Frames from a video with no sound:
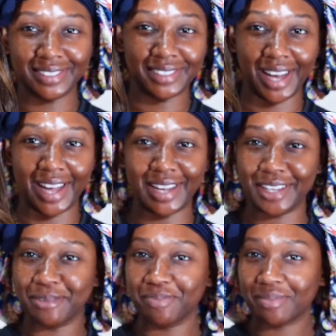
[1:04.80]

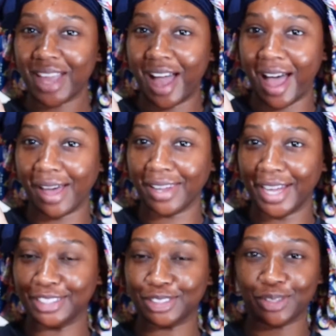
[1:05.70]
like
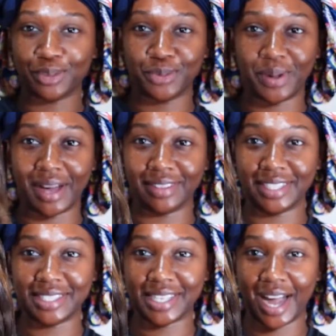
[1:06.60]
highlights throughout
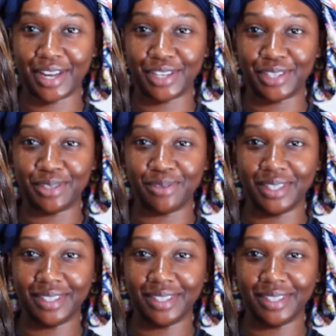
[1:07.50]
the entire unit.